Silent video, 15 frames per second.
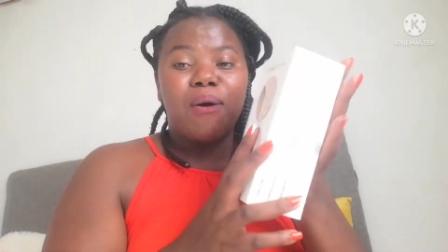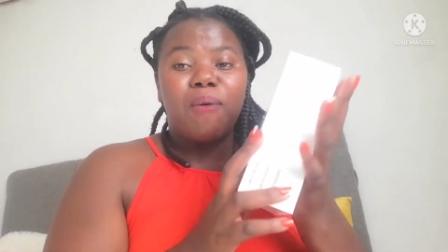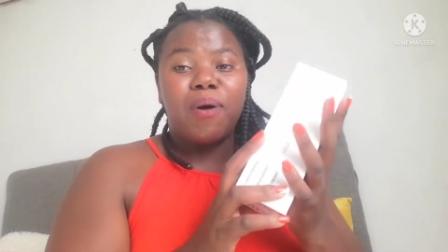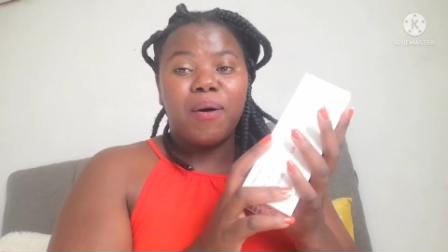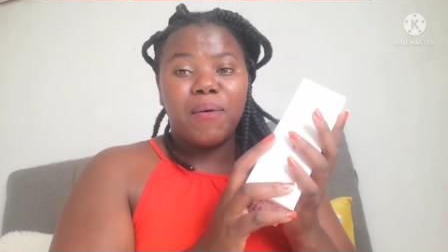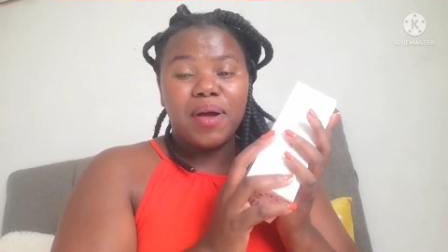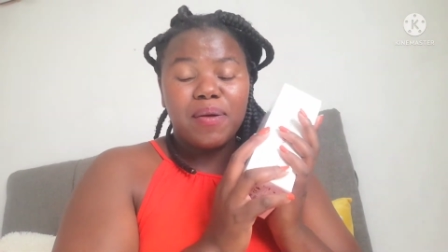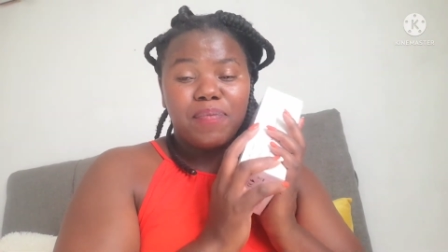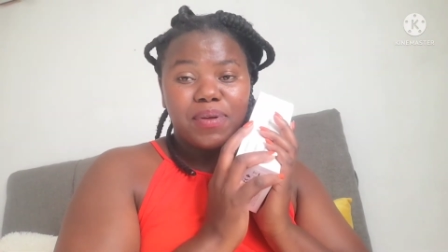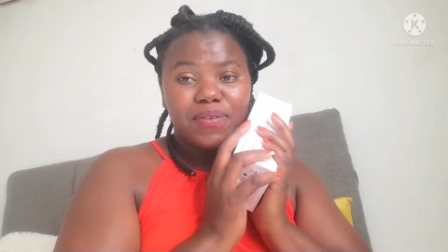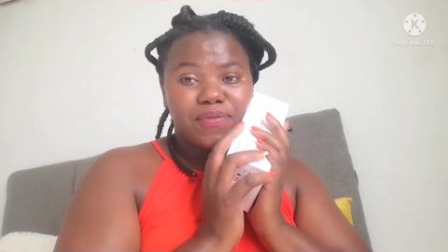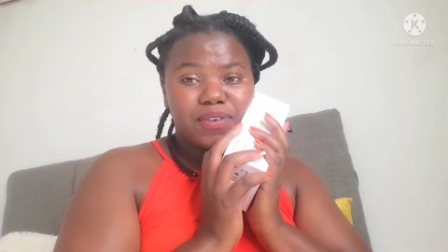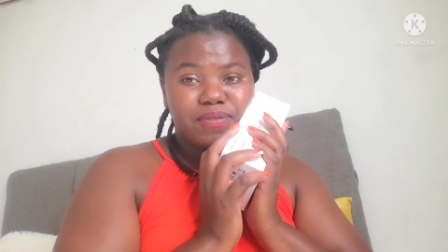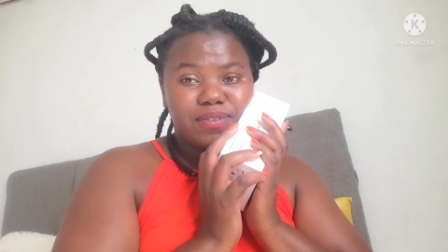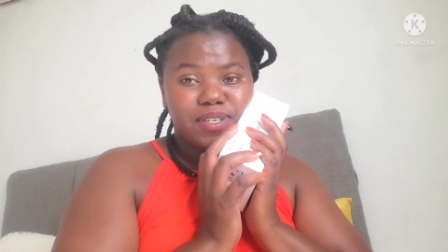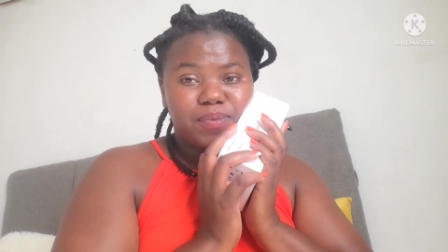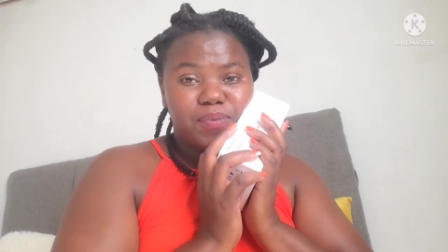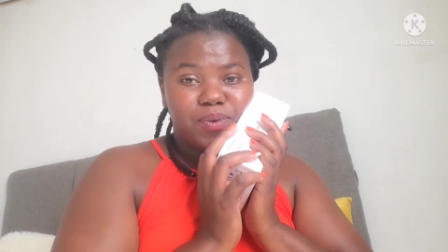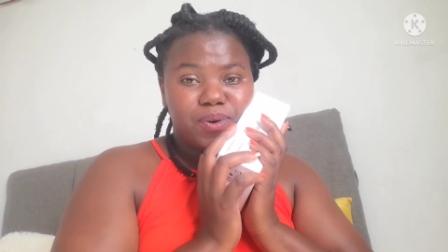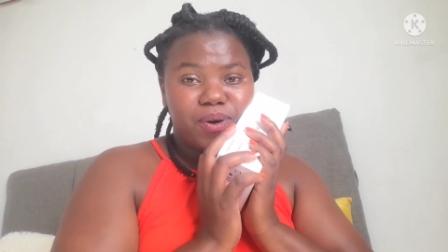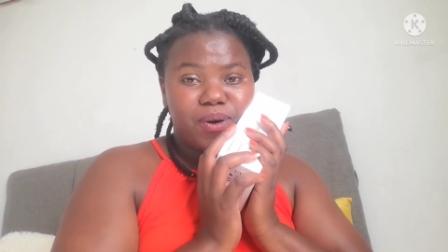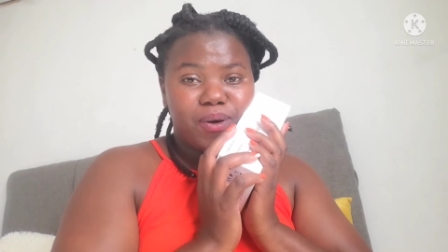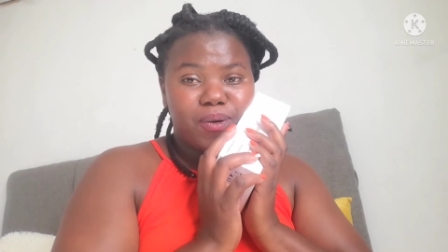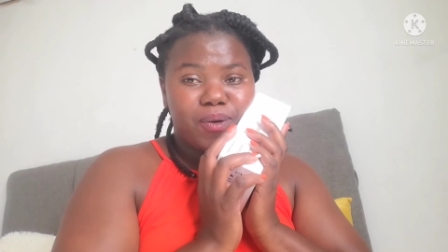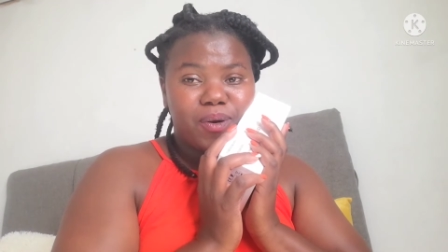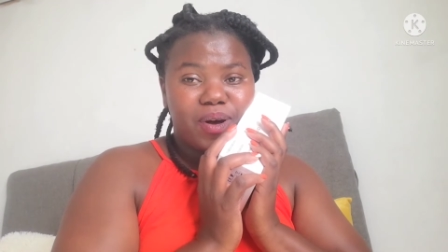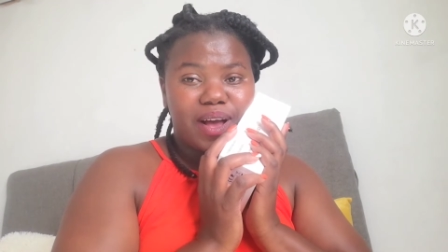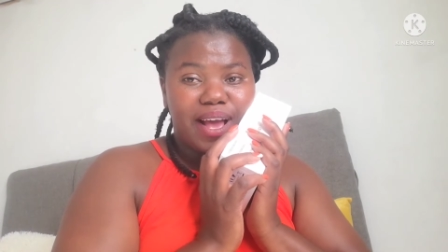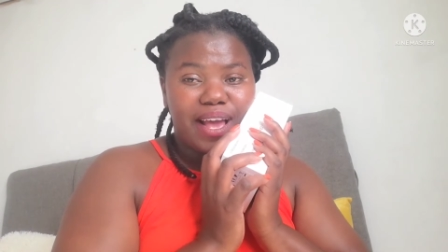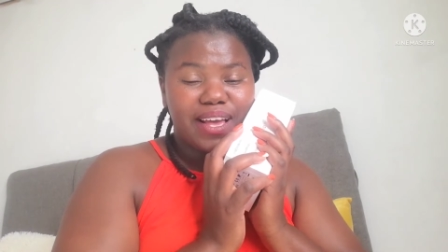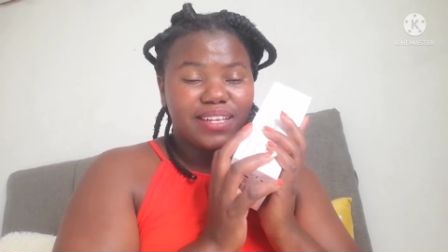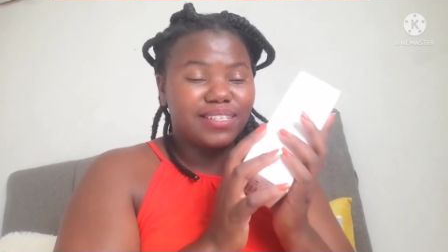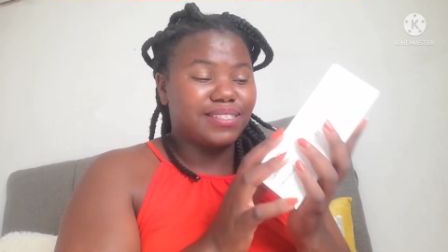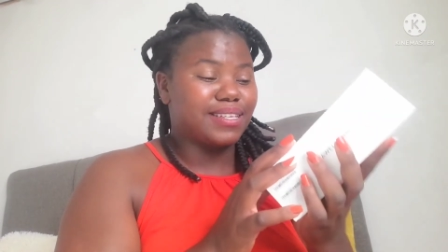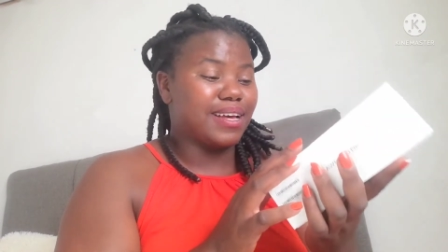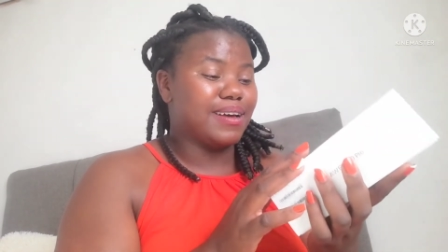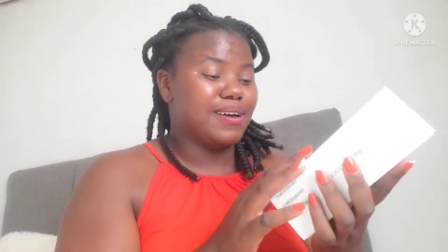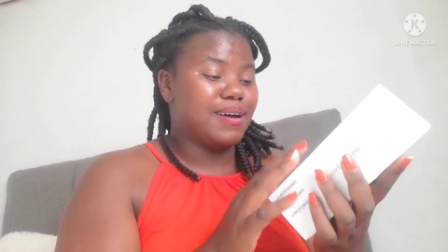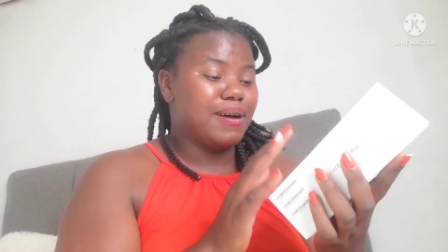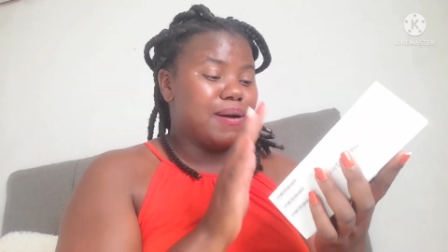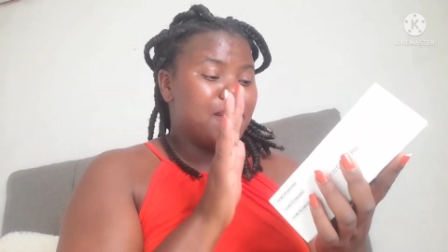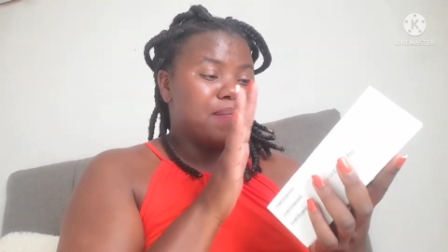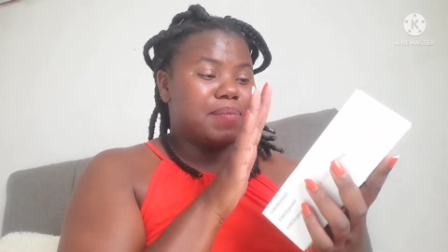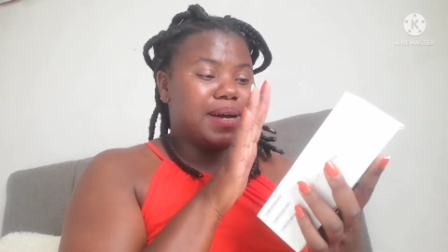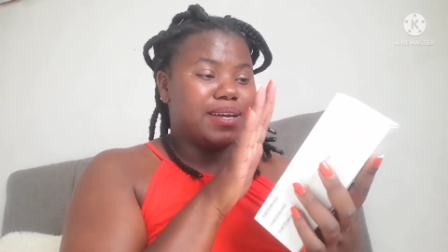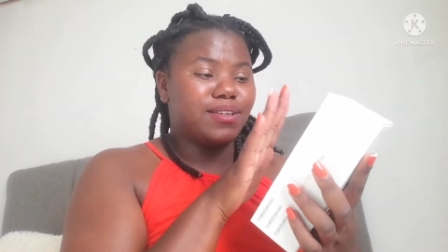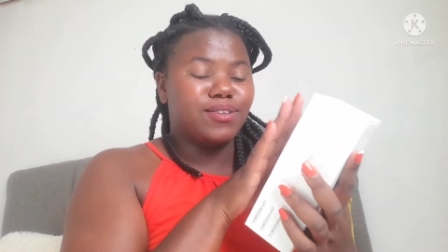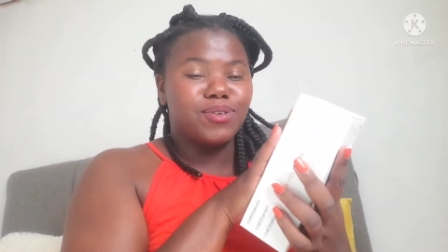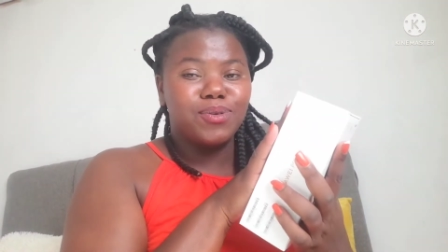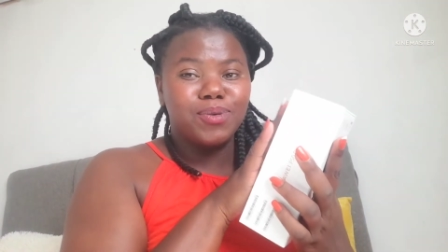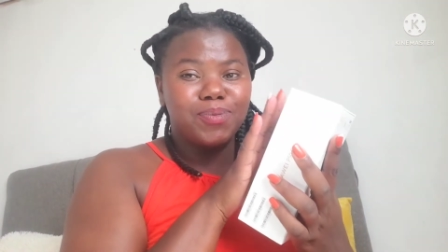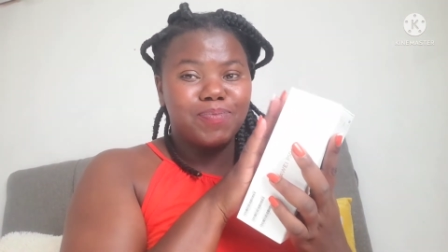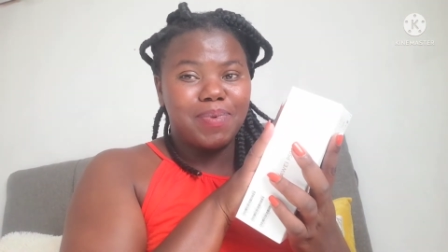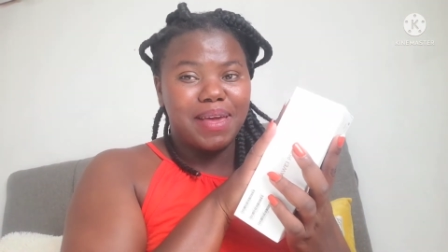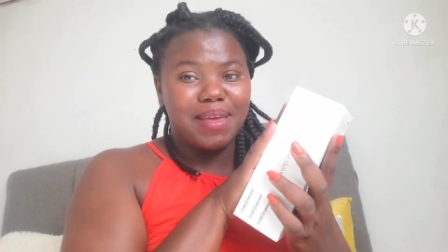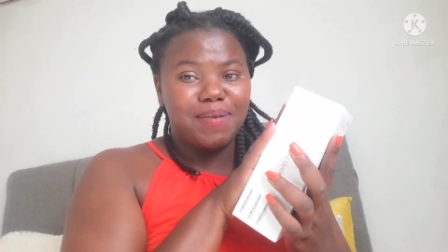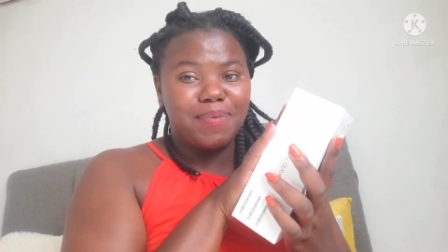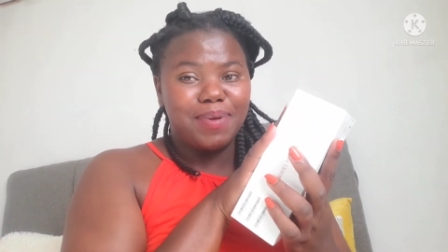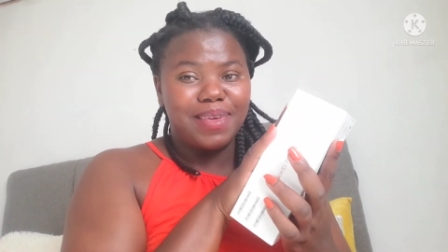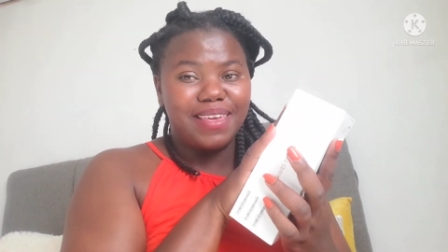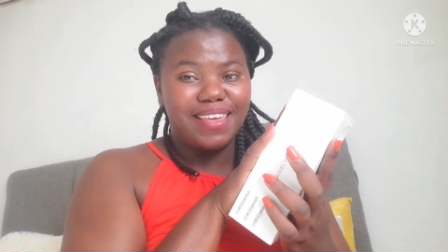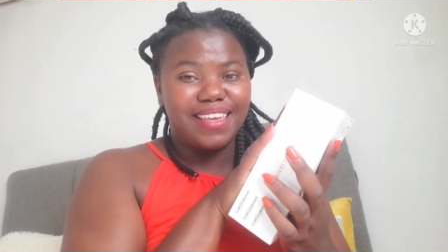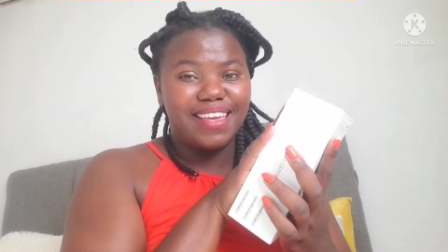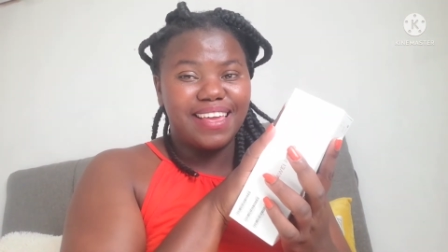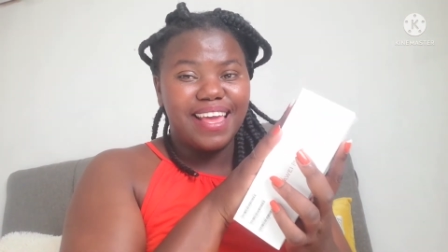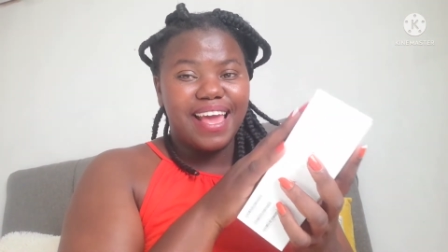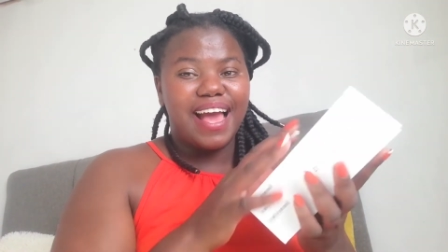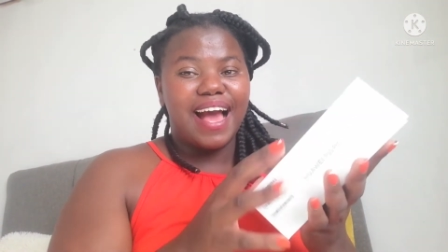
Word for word: Huawei P50 Pro is my new baby.